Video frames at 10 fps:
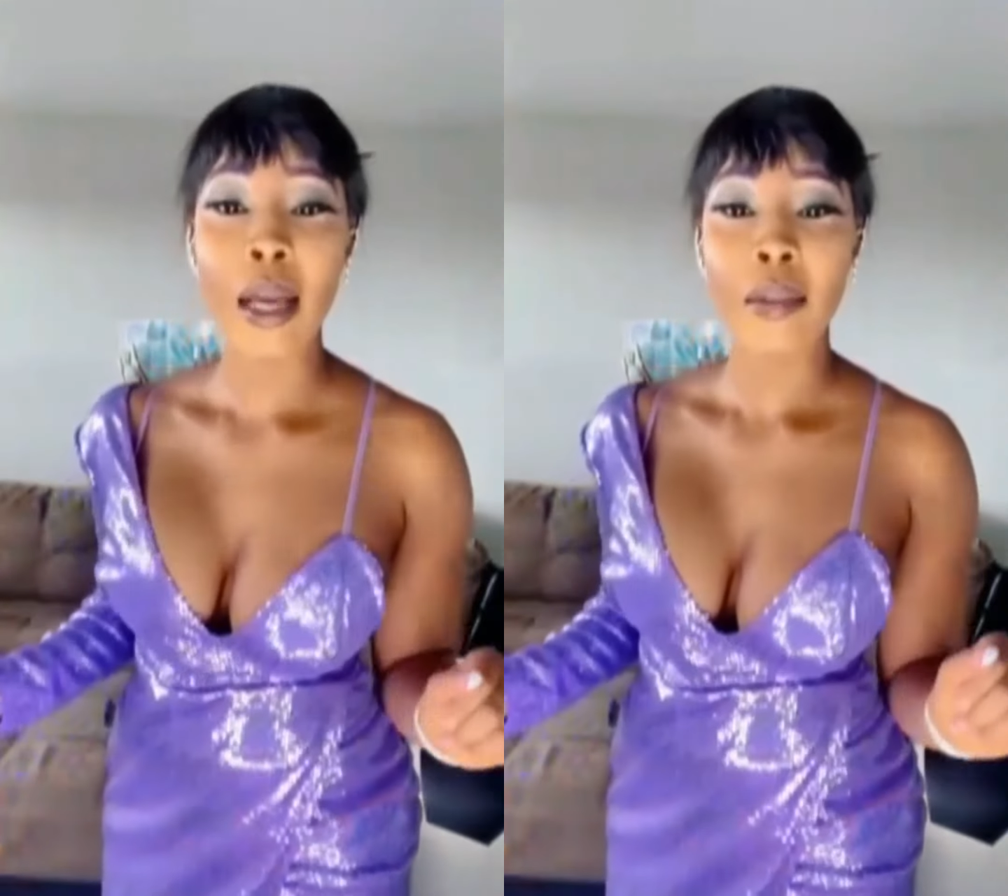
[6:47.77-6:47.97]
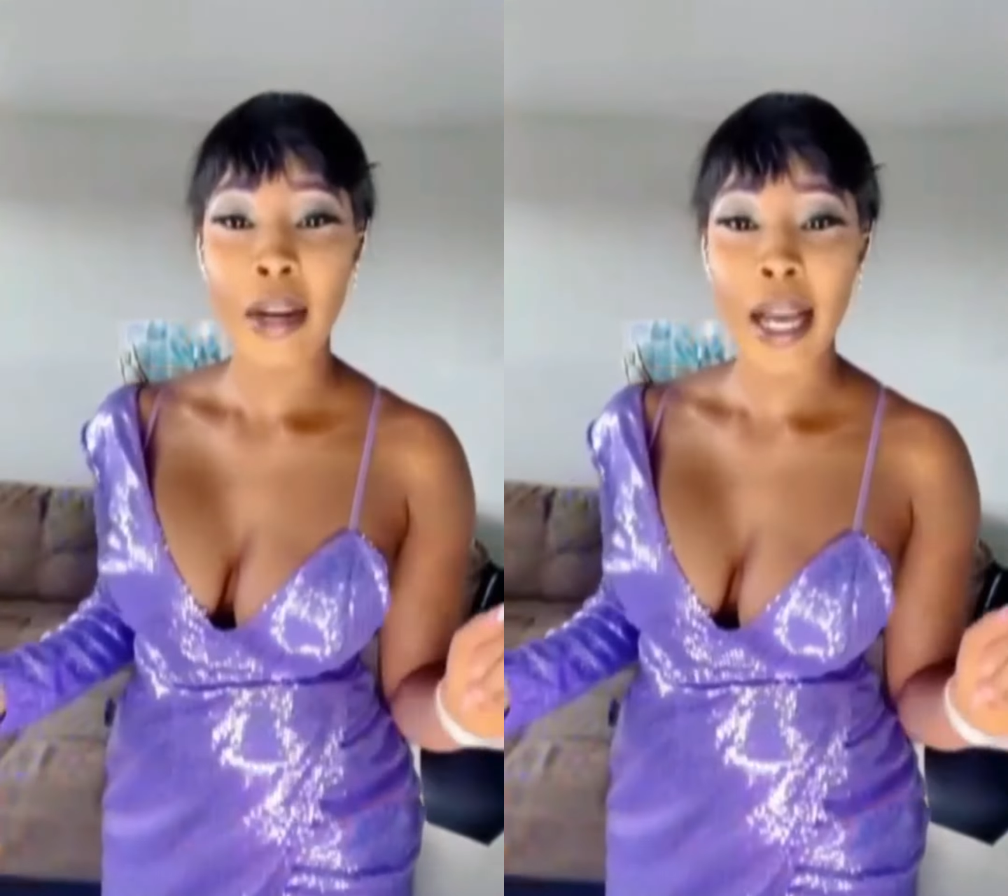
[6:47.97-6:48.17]

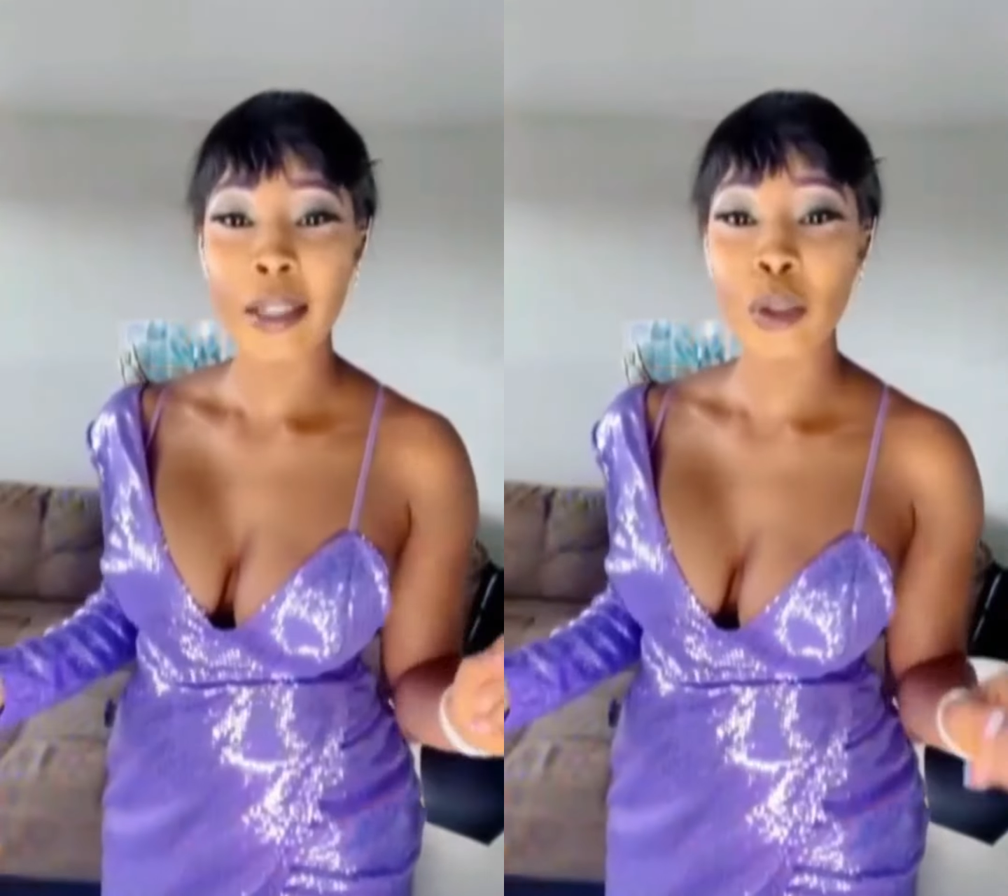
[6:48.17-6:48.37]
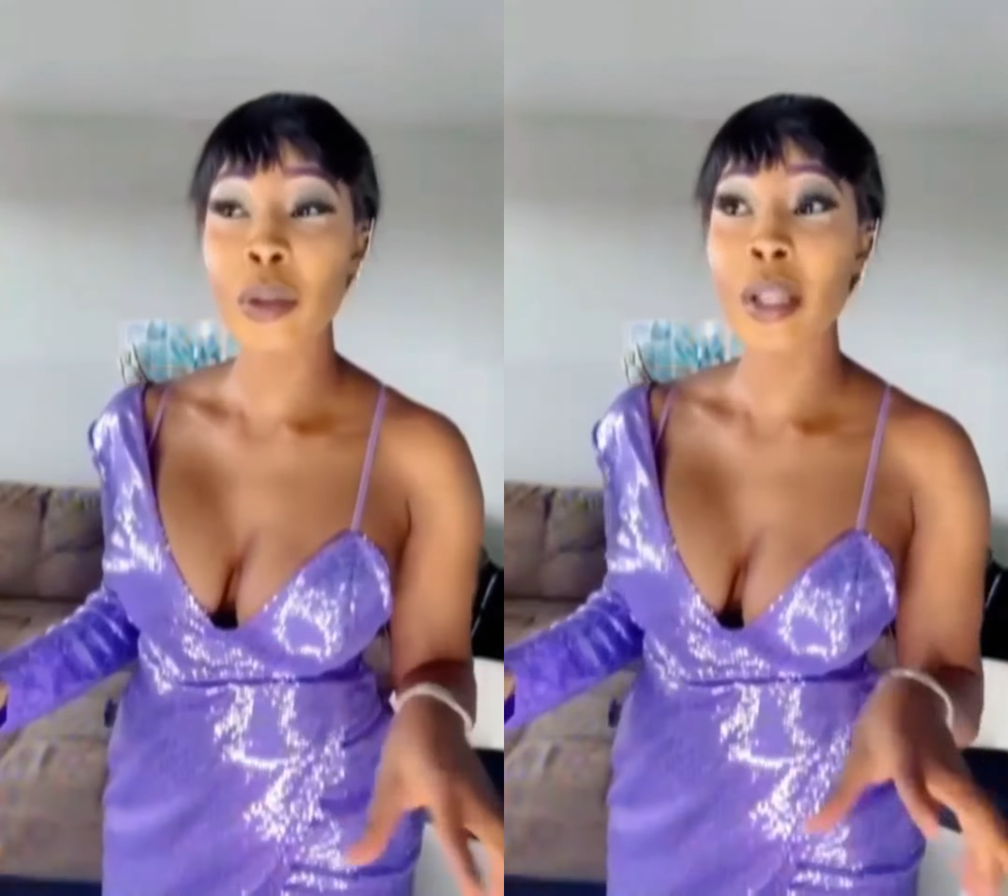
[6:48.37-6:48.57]
by
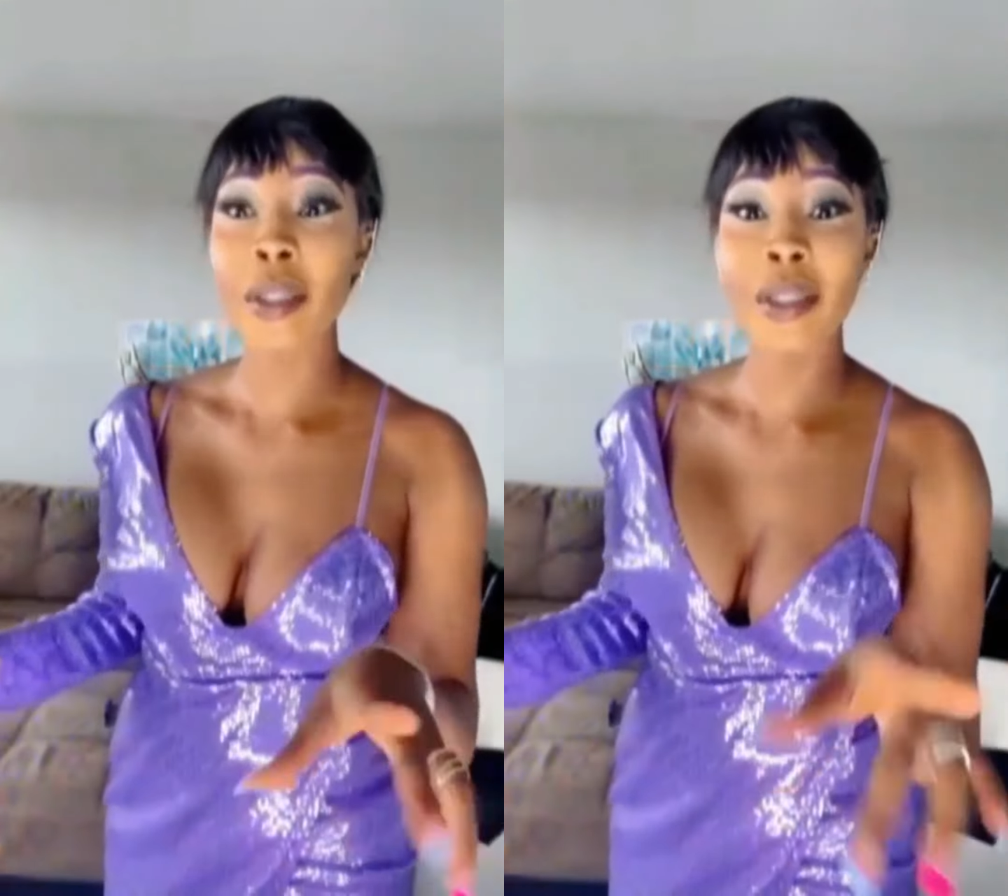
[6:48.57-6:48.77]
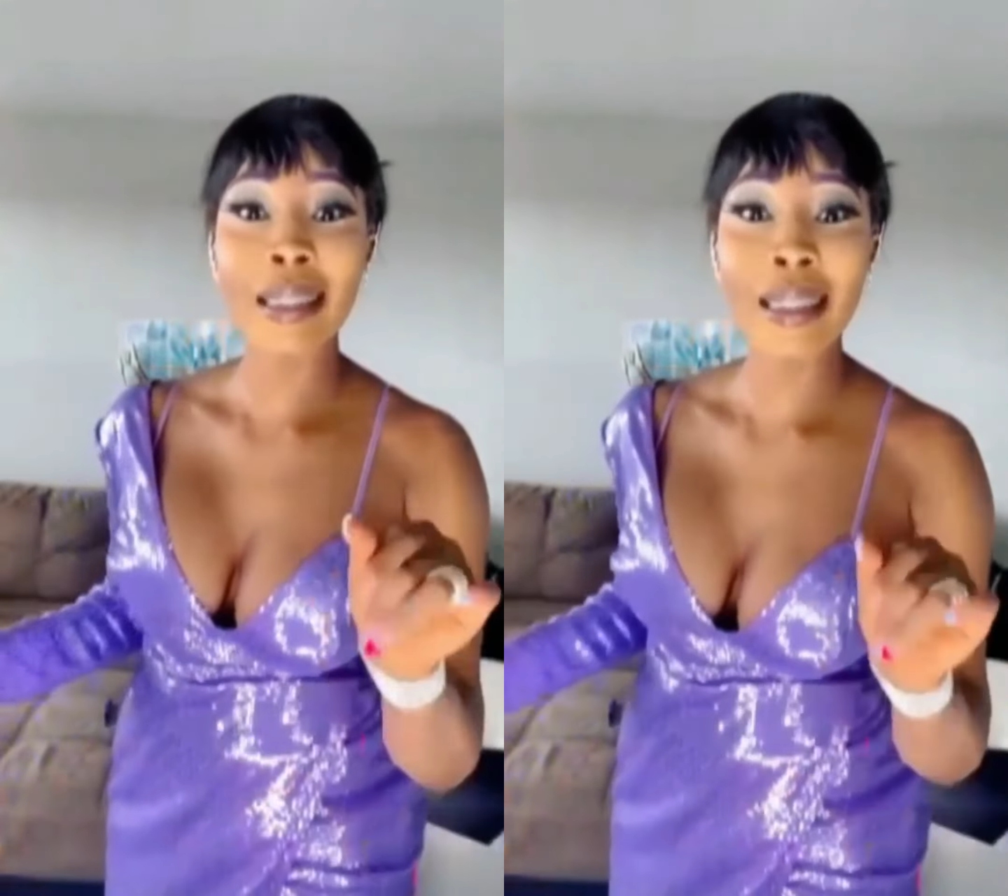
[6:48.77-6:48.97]

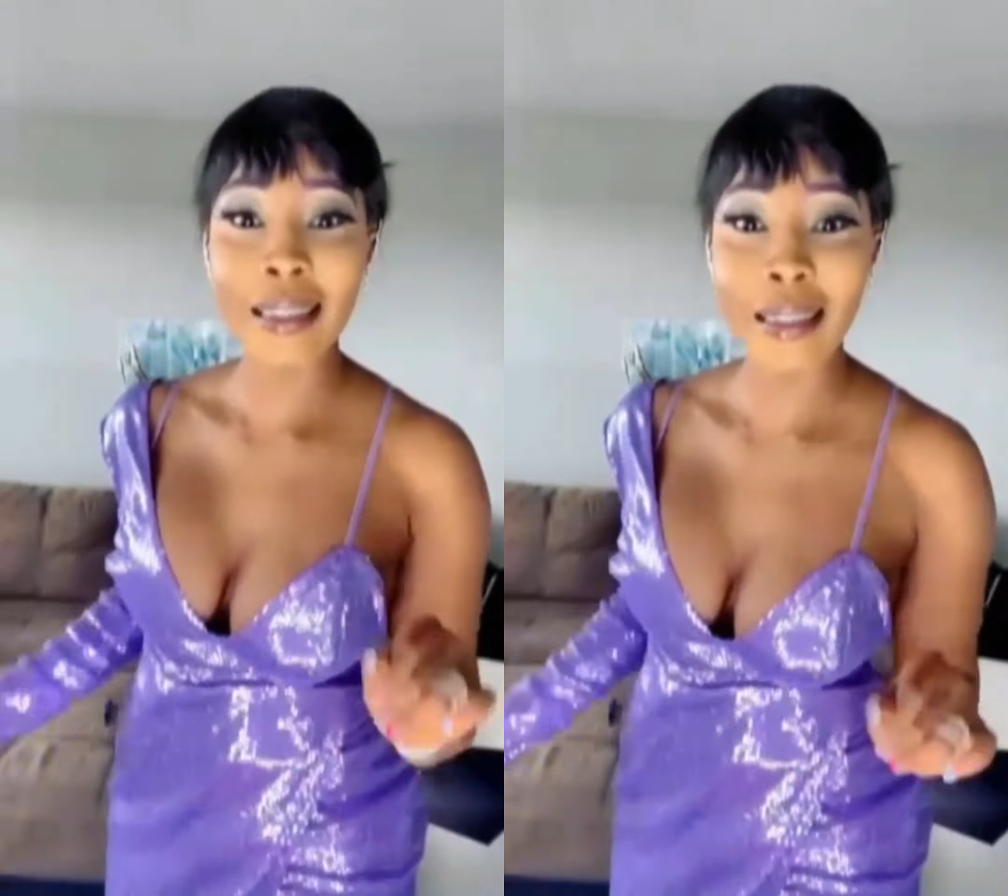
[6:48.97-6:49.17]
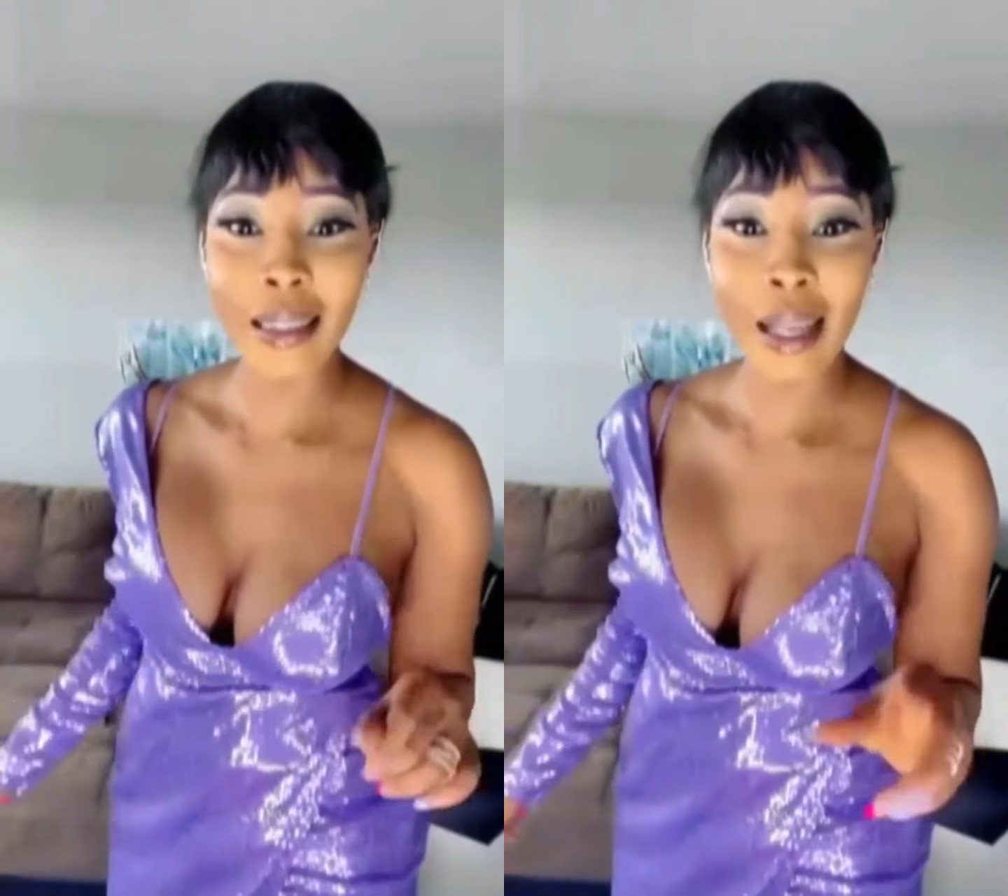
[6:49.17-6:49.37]
2018,